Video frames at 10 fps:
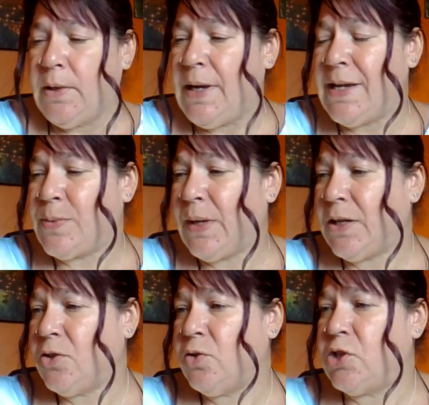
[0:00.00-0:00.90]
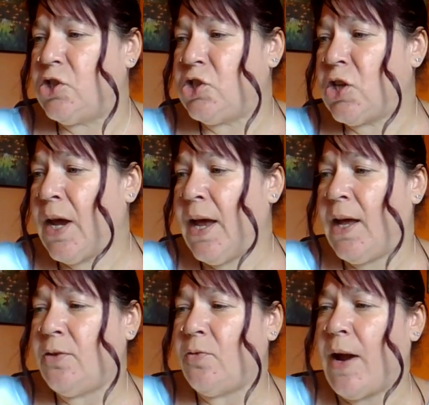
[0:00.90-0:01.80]
Let's pick another
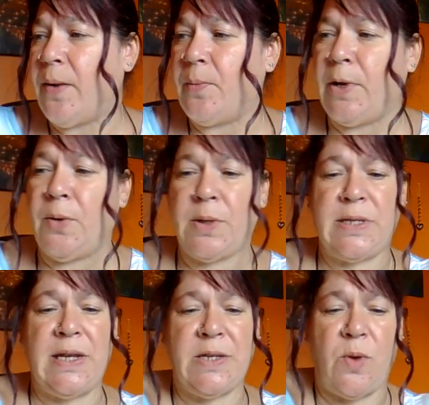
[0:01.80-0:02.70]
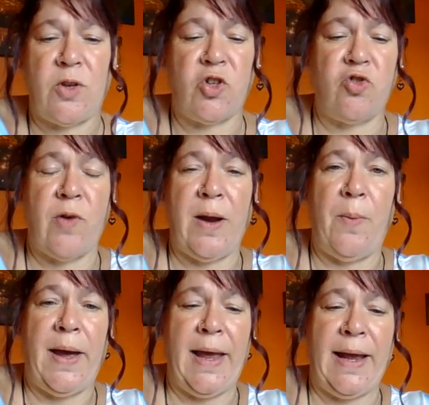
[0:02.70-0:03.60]
shell. Right, we're going to this one straight
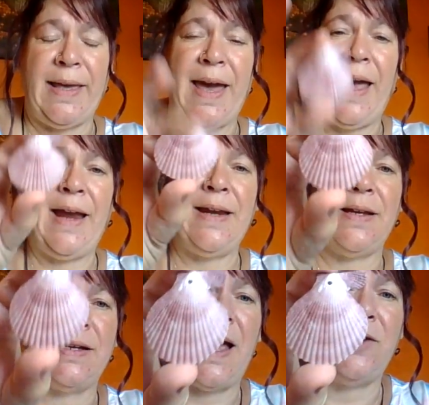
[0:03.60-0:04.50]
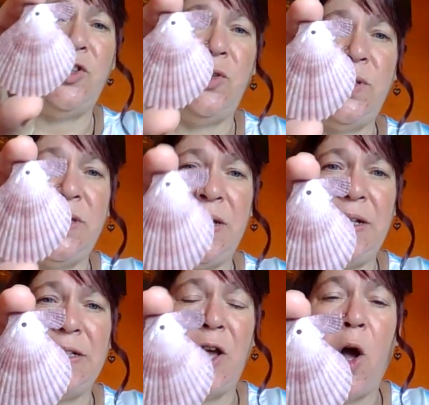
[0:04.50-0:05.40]
away. Again, can you see
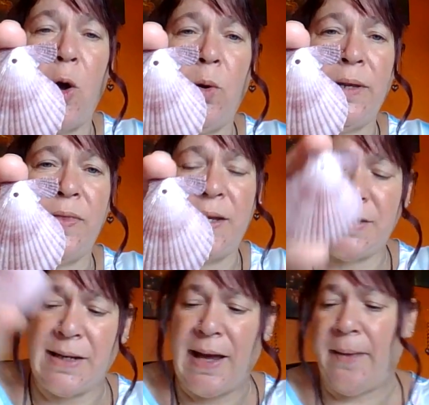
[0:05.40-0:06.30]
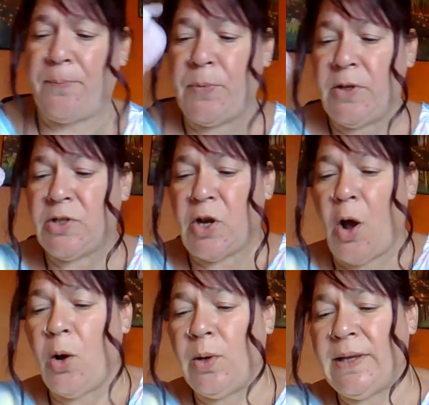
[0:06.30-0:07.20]
the hole in this again? There's
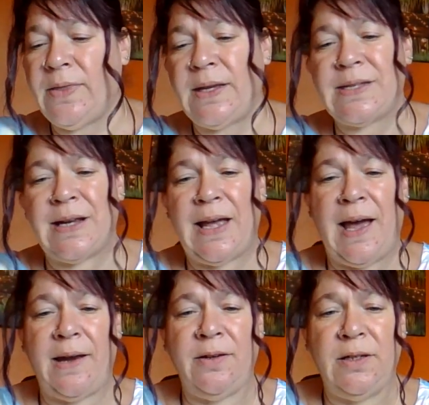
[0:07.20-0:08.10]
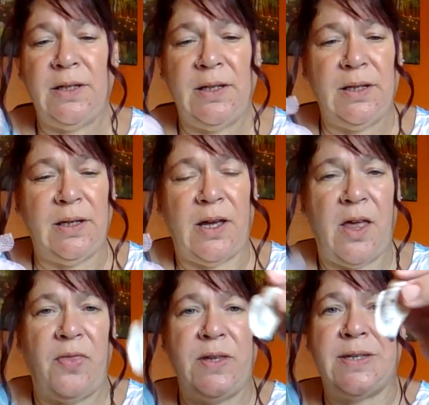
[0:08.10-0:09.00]
a hole in this again,
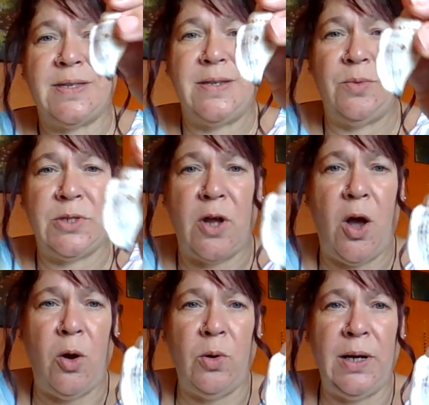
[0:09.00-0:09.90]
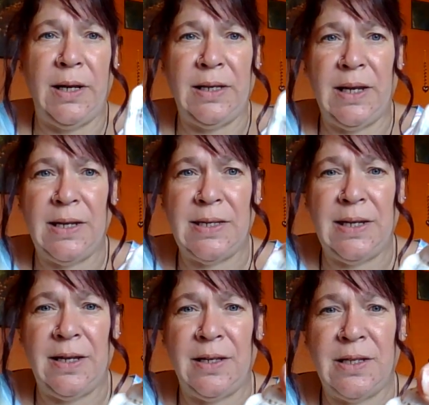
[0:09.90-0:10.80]
and there was a hole in this
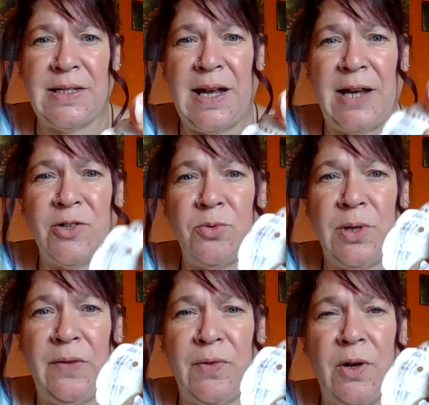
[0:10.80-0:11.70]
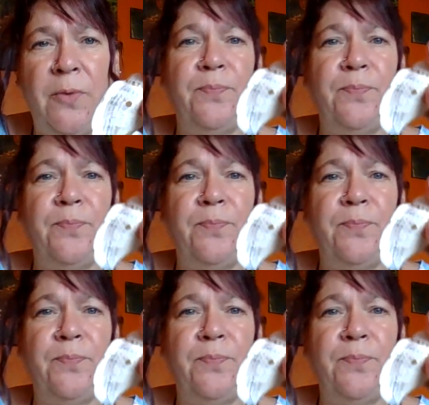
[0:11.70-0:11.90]
here at the side. I don't even know.